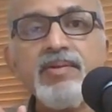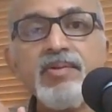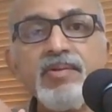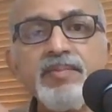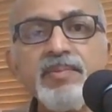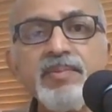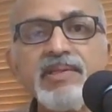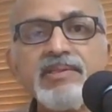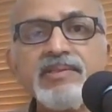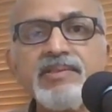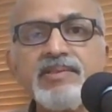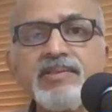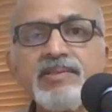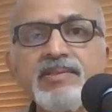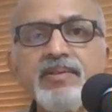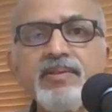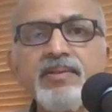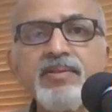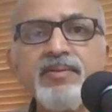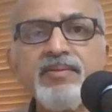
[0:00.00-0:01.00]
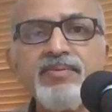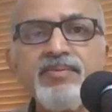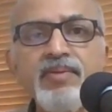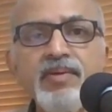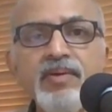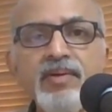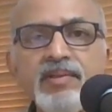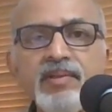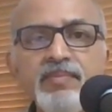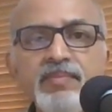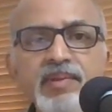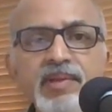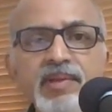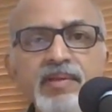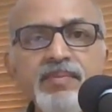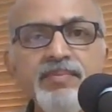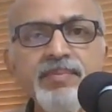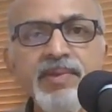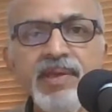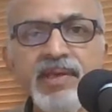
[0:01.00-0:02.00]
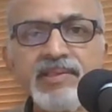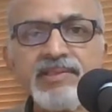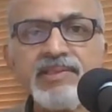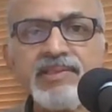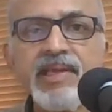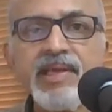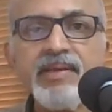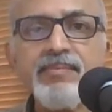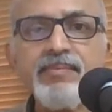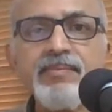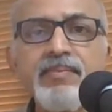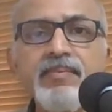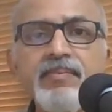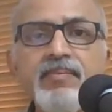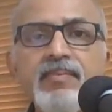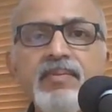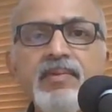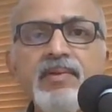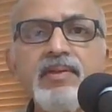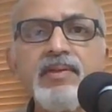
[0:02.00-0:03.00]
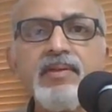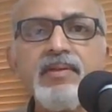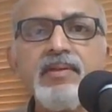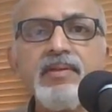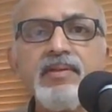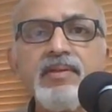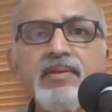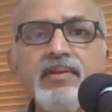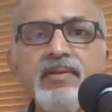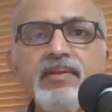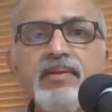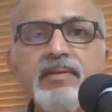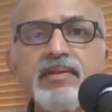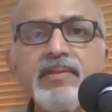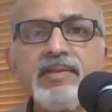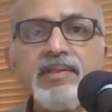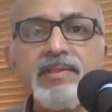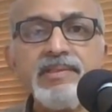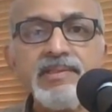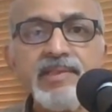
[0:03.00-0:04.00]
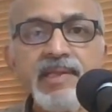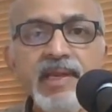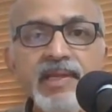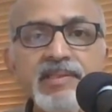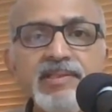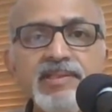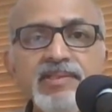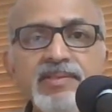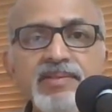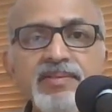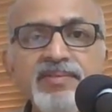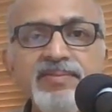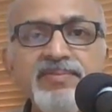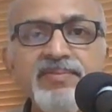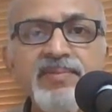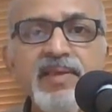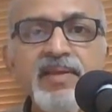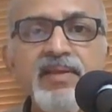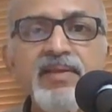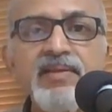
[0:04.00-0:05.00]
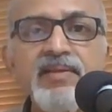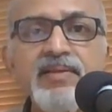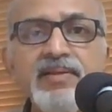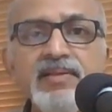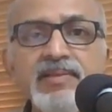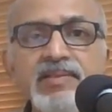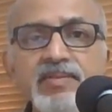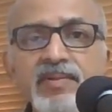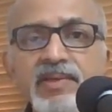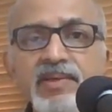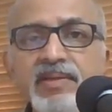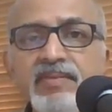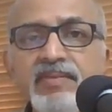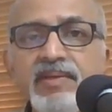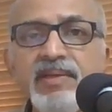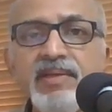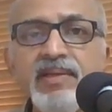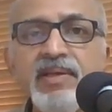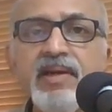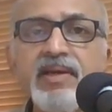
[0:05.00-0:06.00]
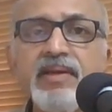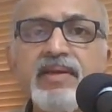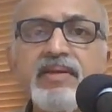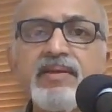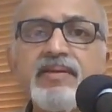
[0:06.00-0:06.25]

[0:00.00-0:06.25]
much for the PMP exam, the chances of failure is very, very high.